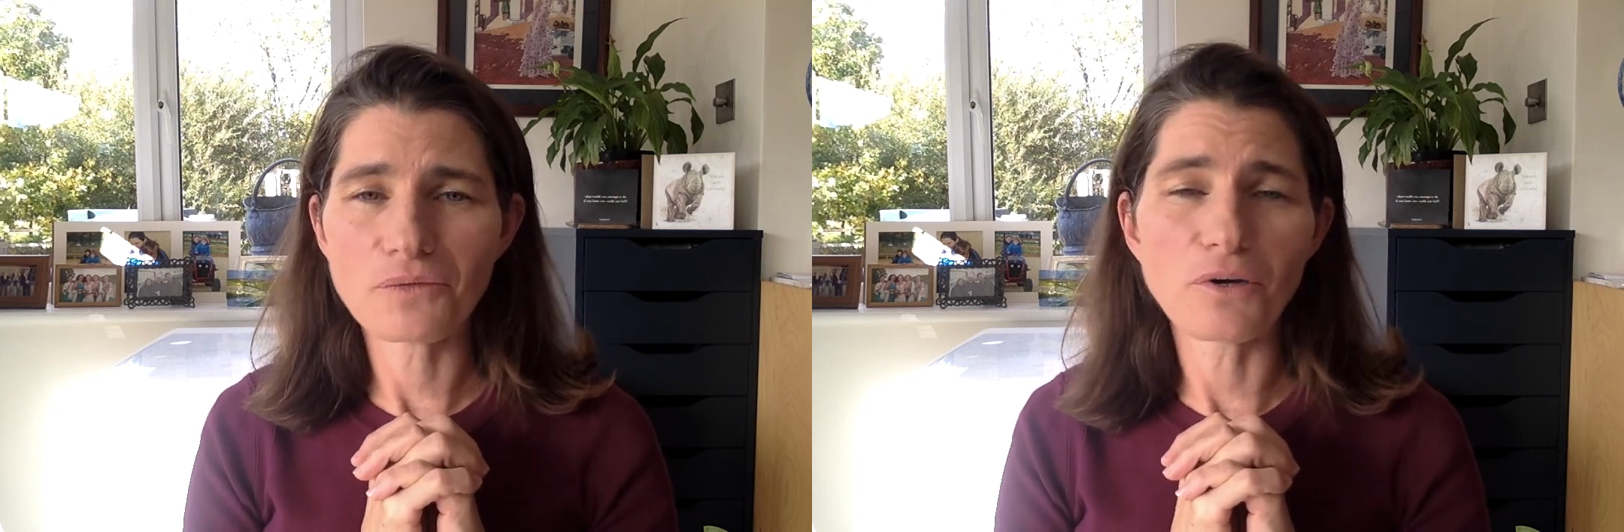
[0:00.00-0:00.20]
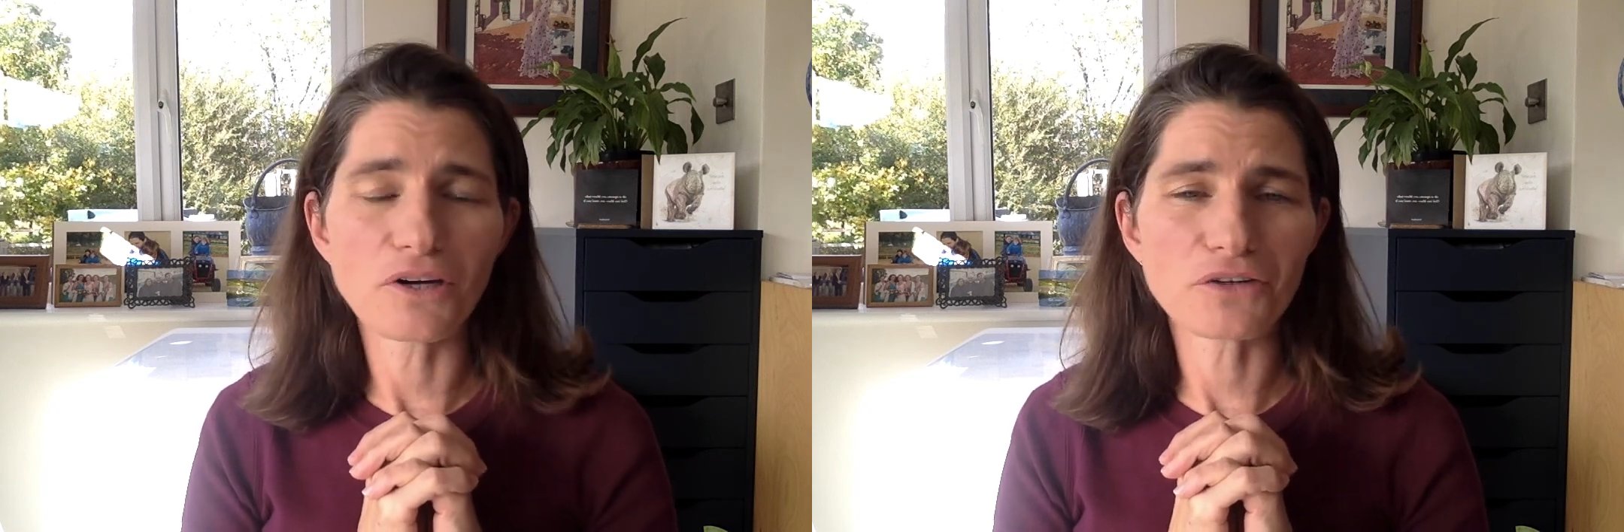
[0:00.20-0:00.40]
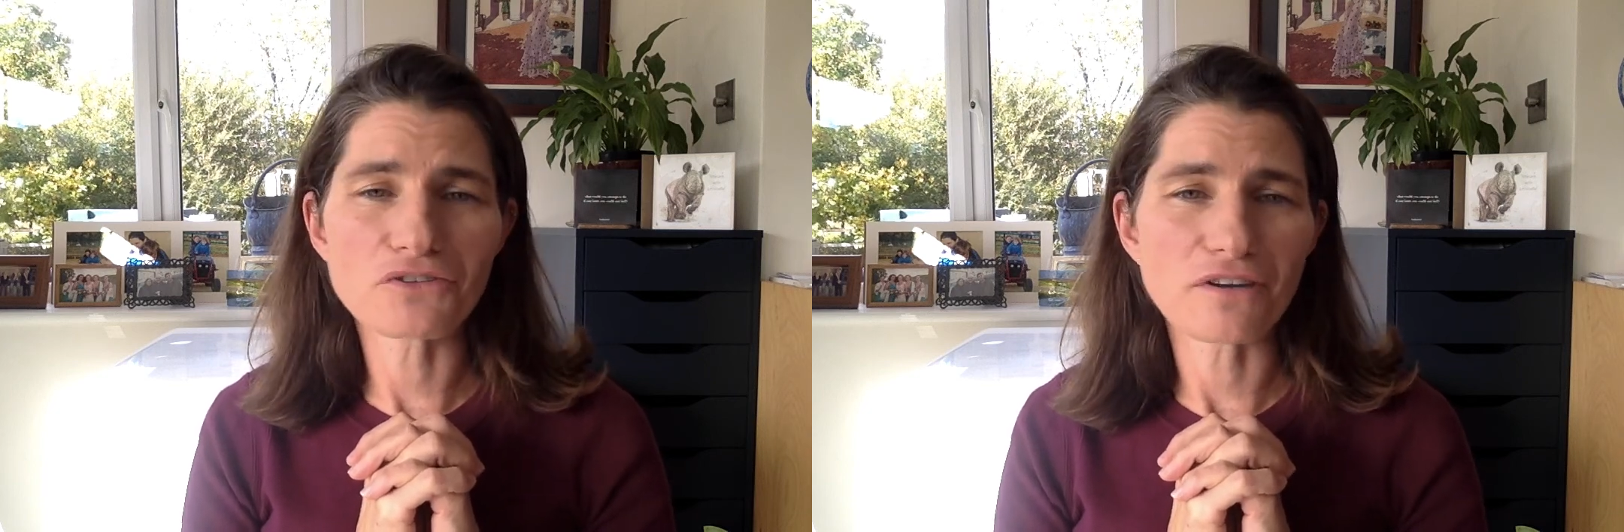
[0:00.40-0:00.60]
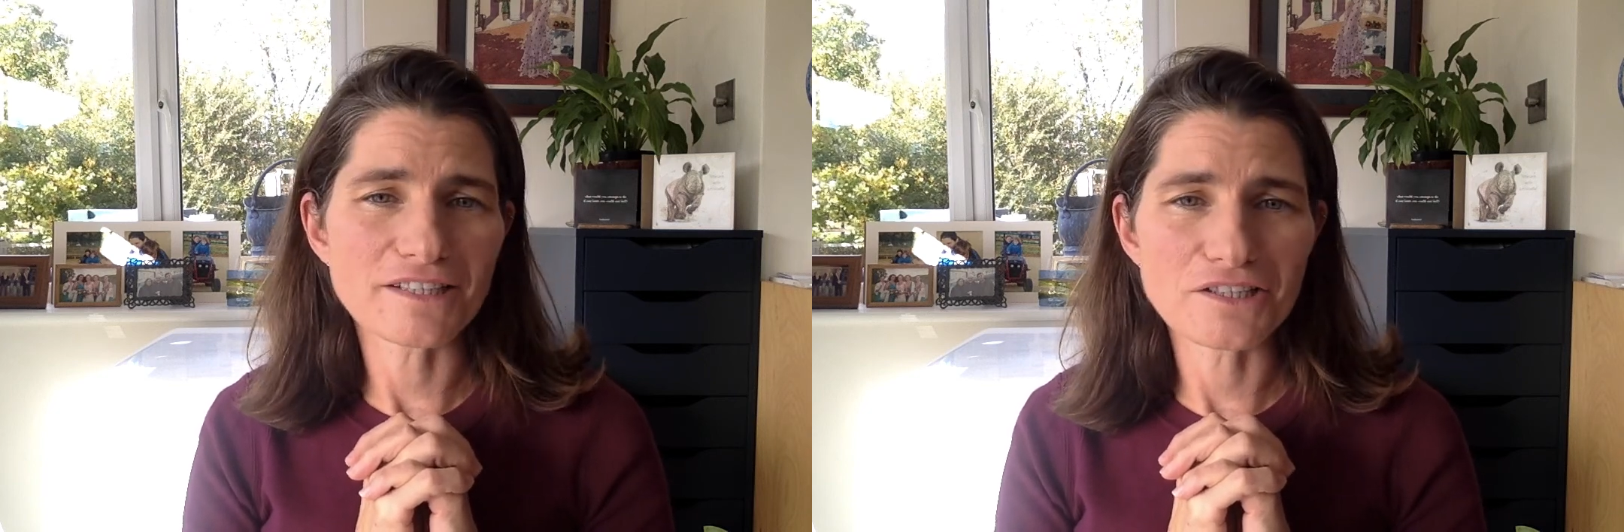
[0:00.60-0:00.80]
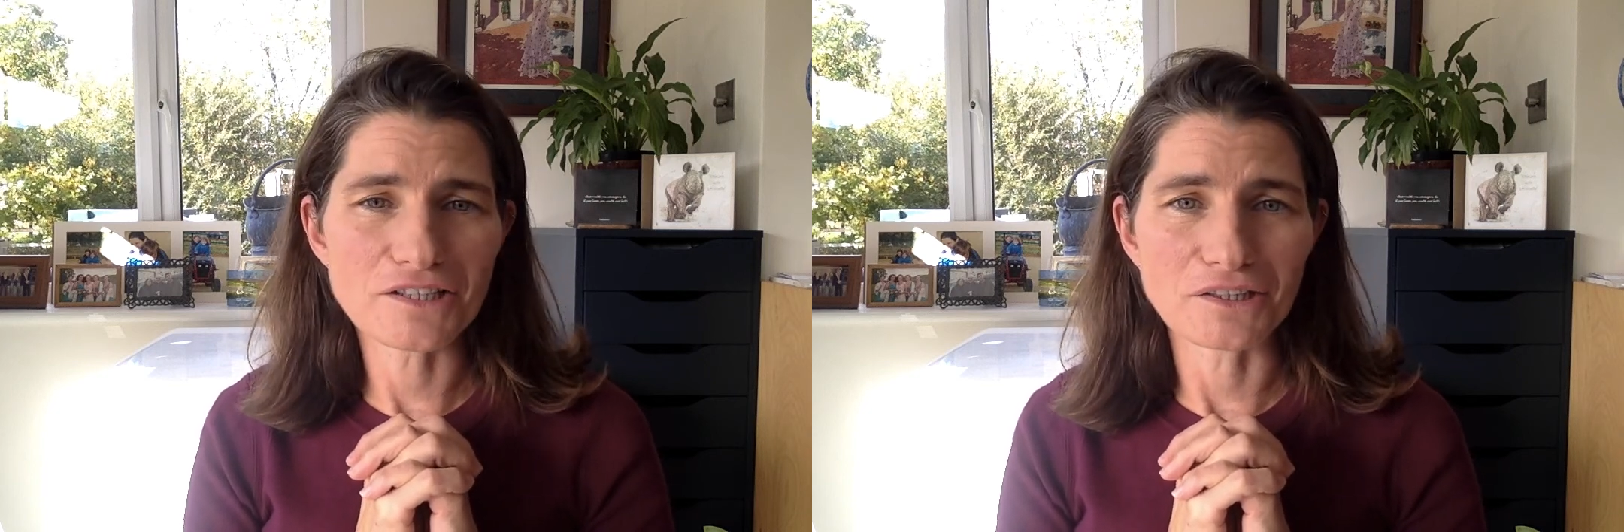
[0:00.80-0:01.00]
work you're trying
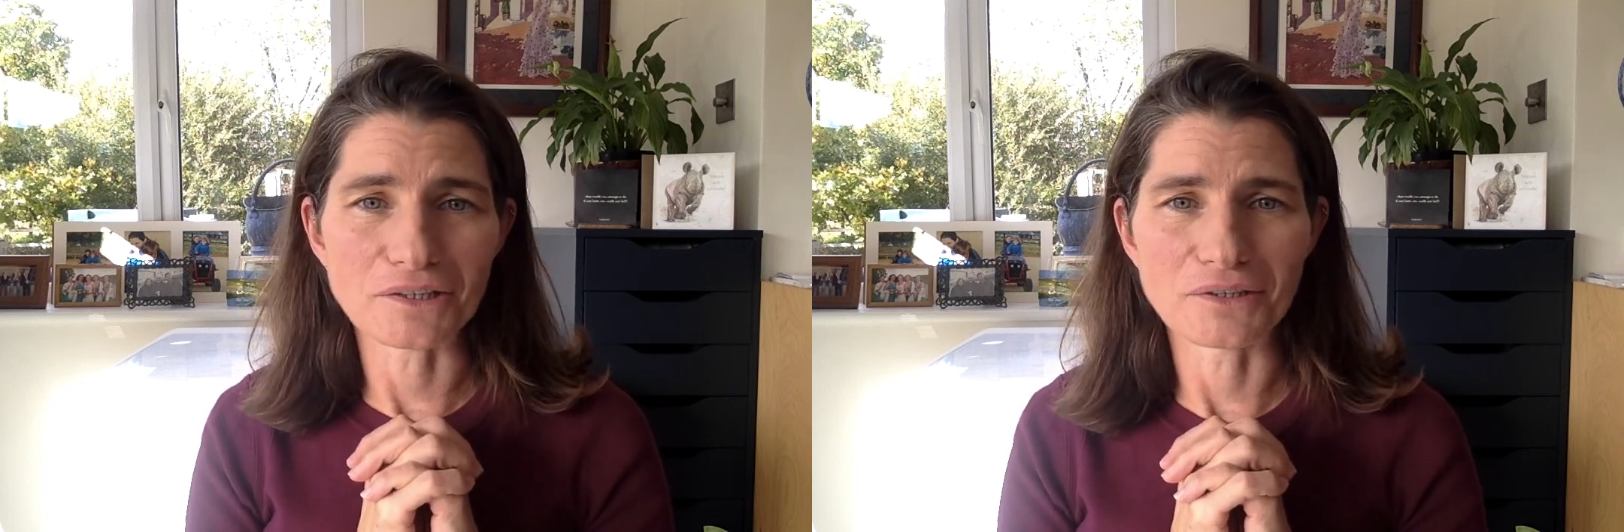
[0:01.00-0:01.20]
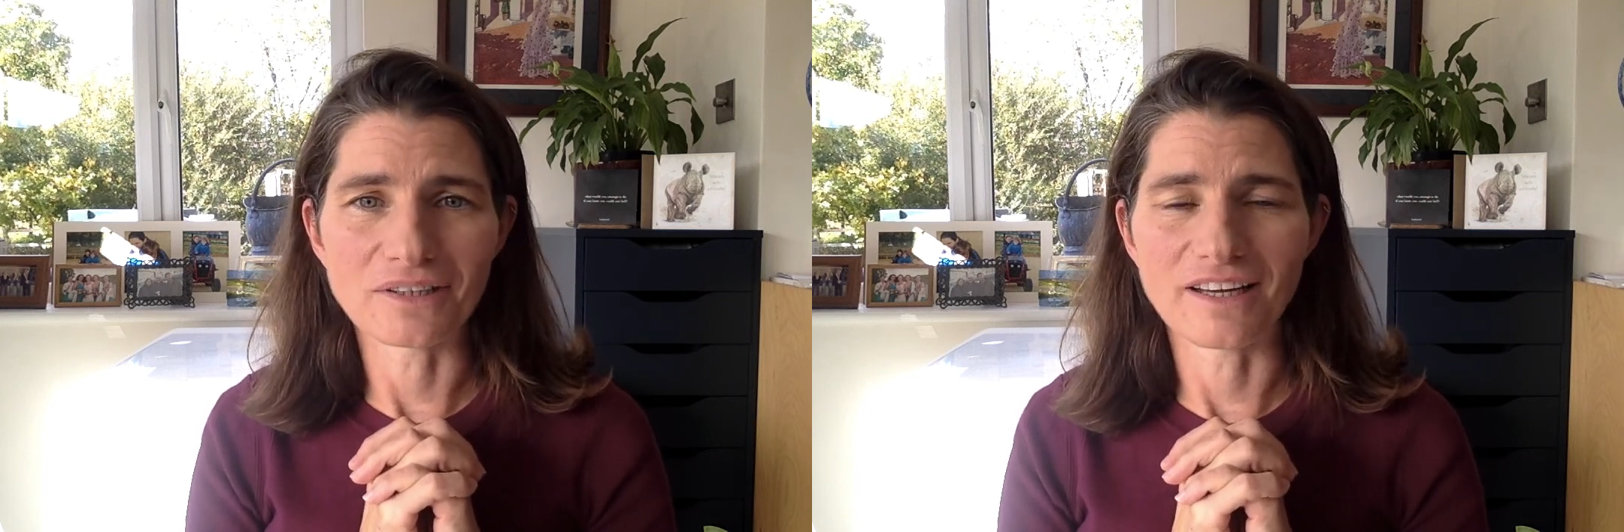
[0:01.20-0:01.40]
to do,